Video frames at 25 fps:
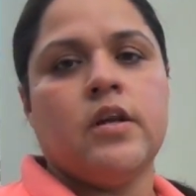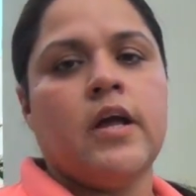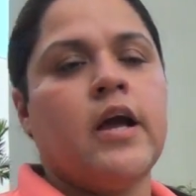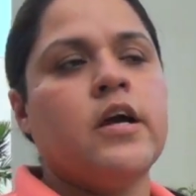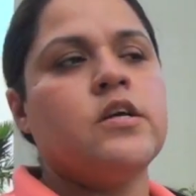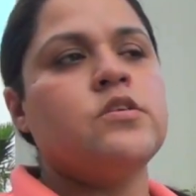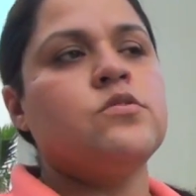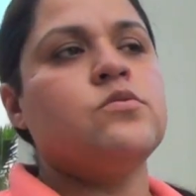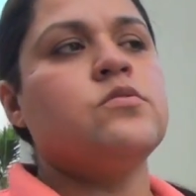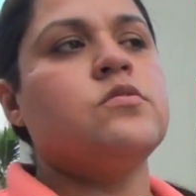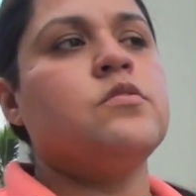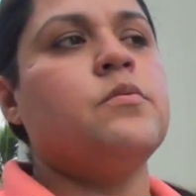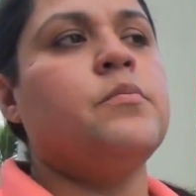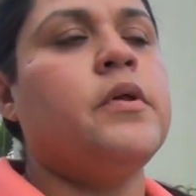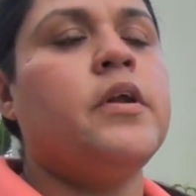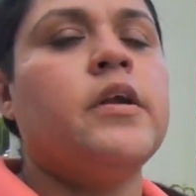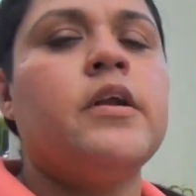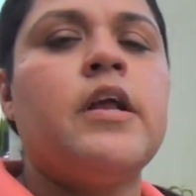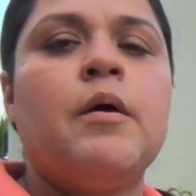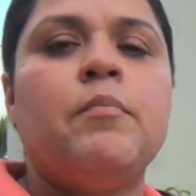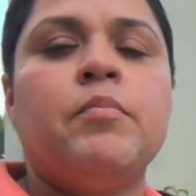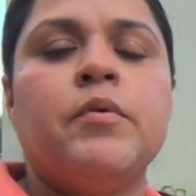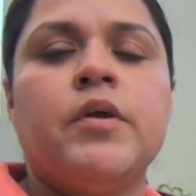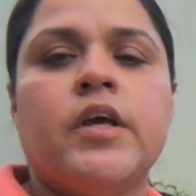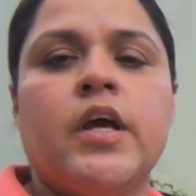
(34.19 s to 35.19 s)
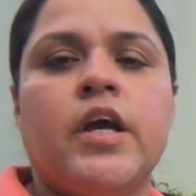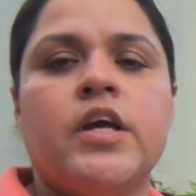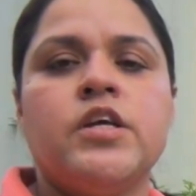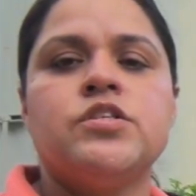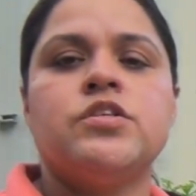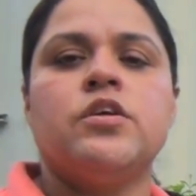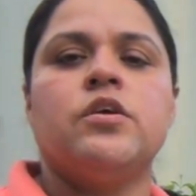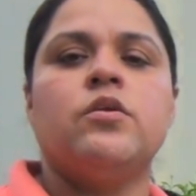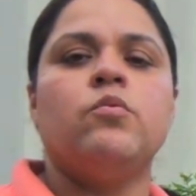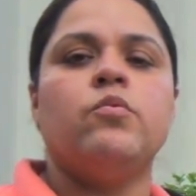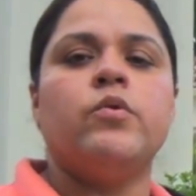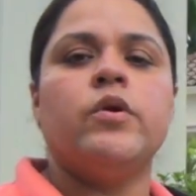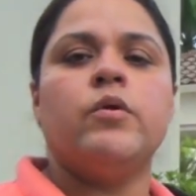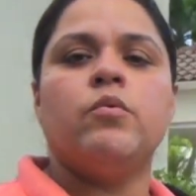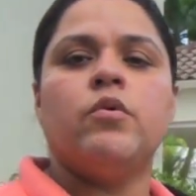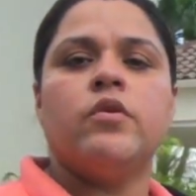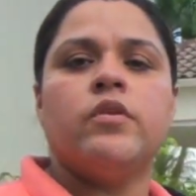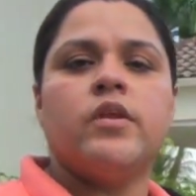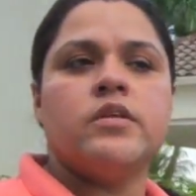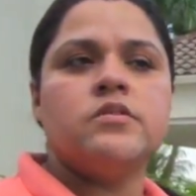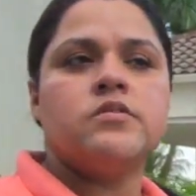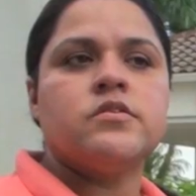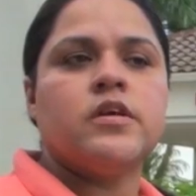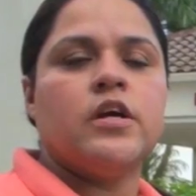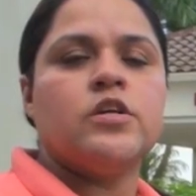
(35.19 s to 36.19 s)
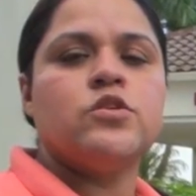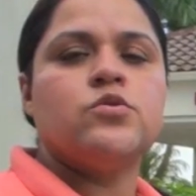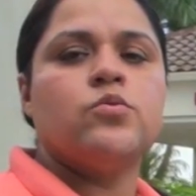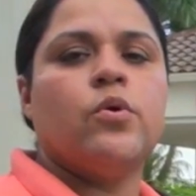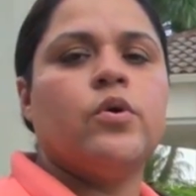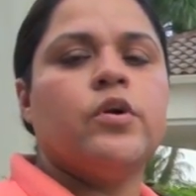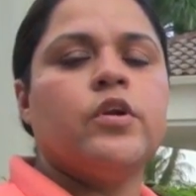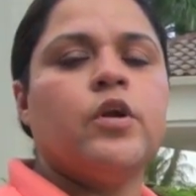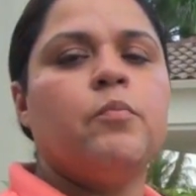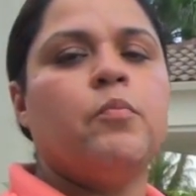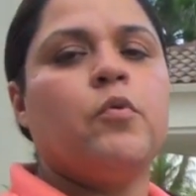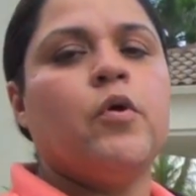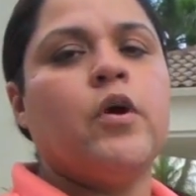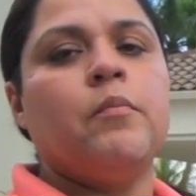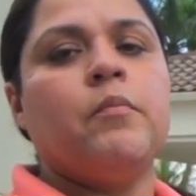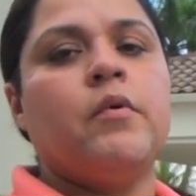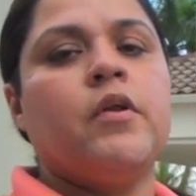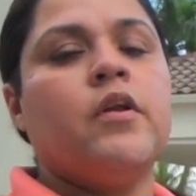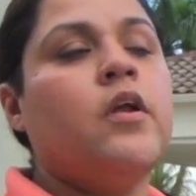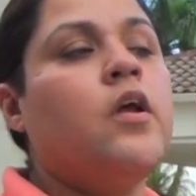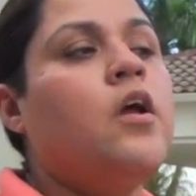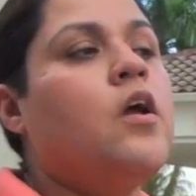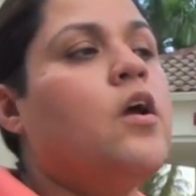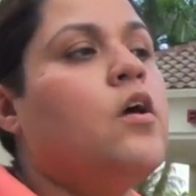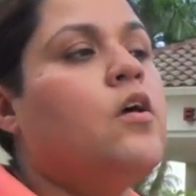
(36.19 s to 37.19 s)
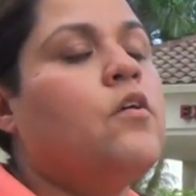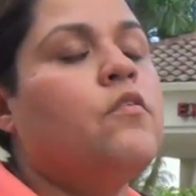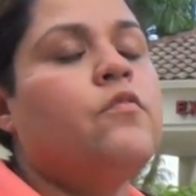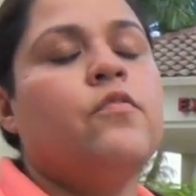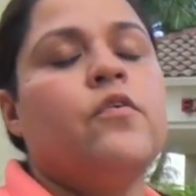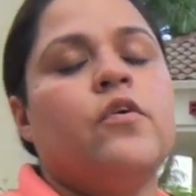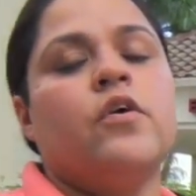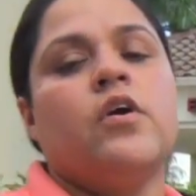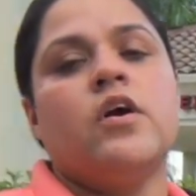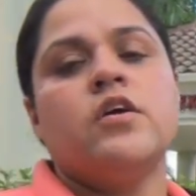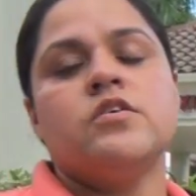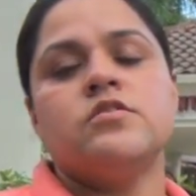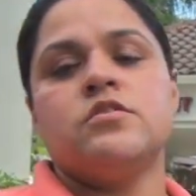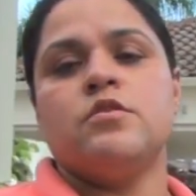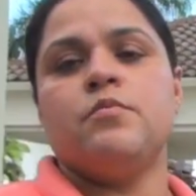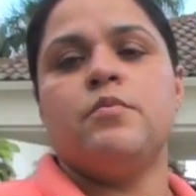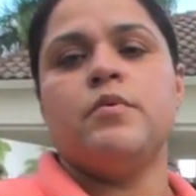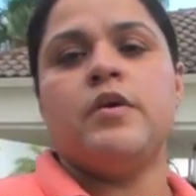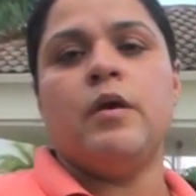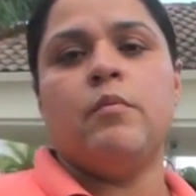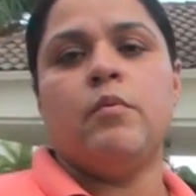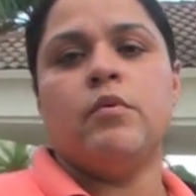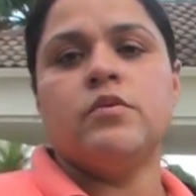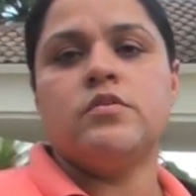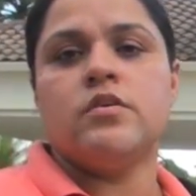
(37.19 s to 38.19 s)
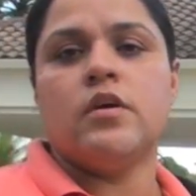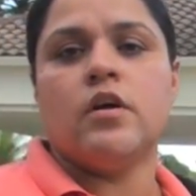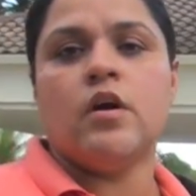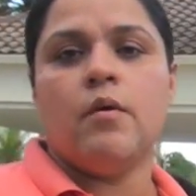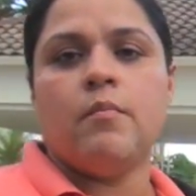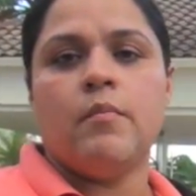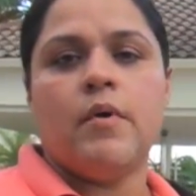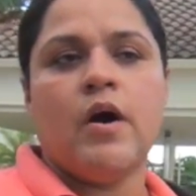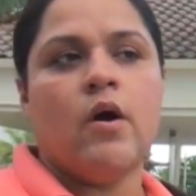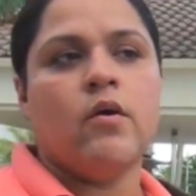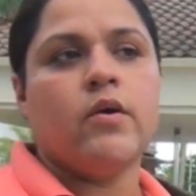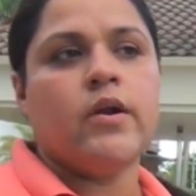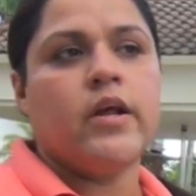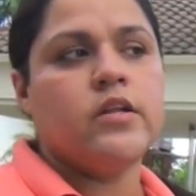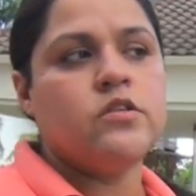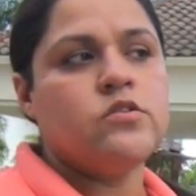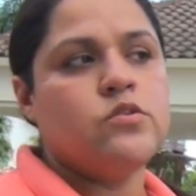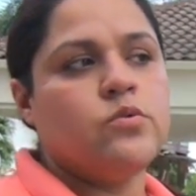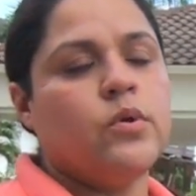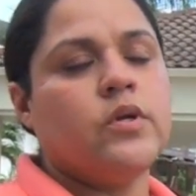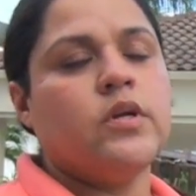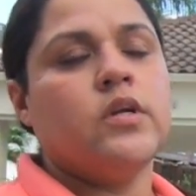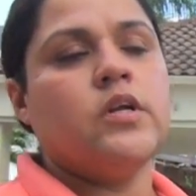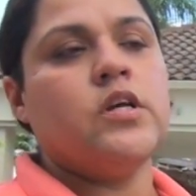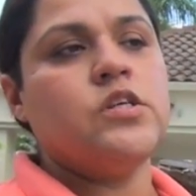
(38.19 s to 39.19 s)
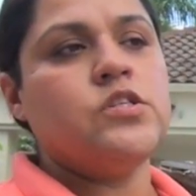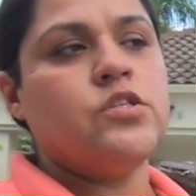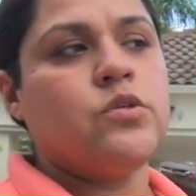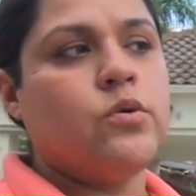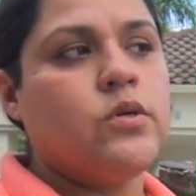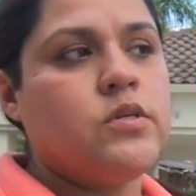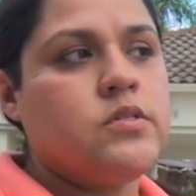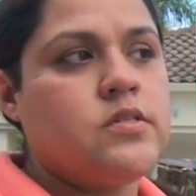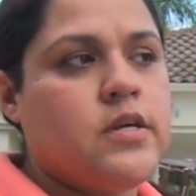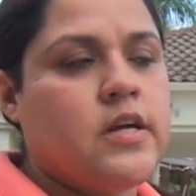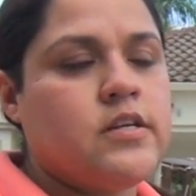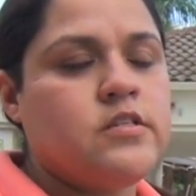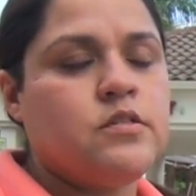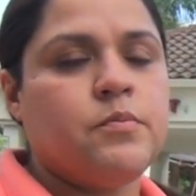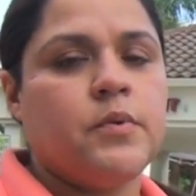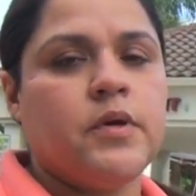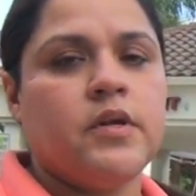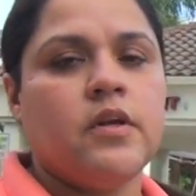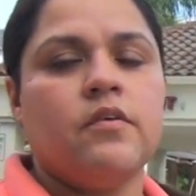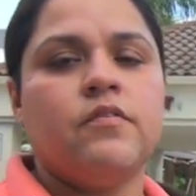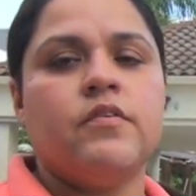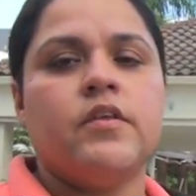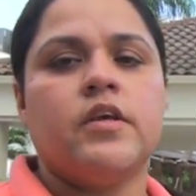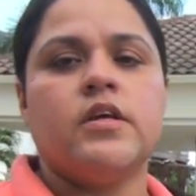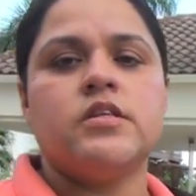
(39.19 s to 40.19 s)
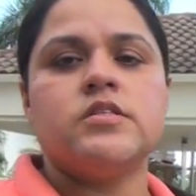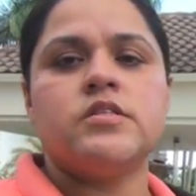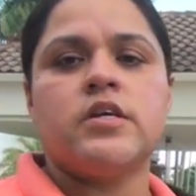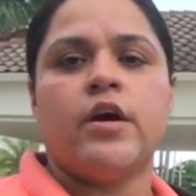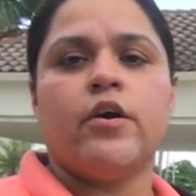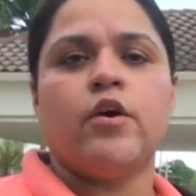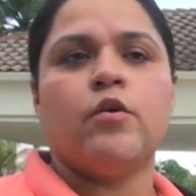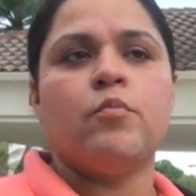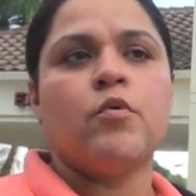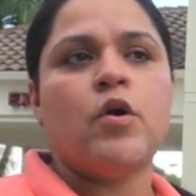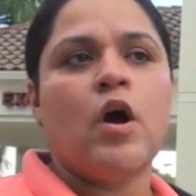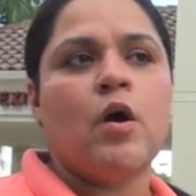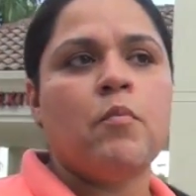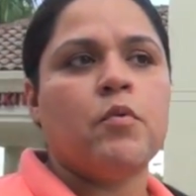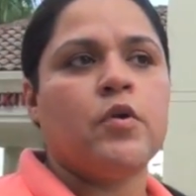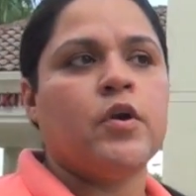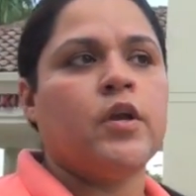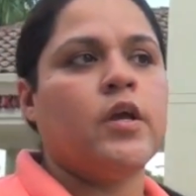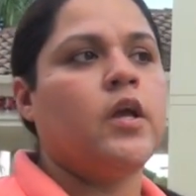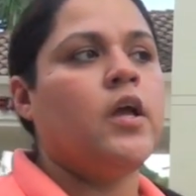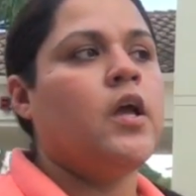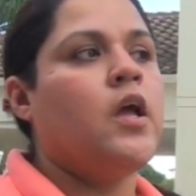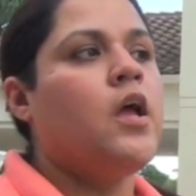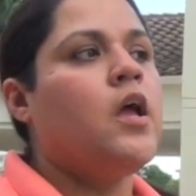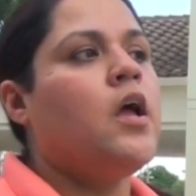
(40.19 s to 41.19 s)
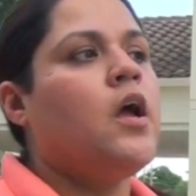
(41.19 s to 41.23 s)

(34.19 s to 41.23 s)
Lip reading: As you submit an application, we will then schedule an appointment for us to be able to come out and do an initial assessment of the entire property.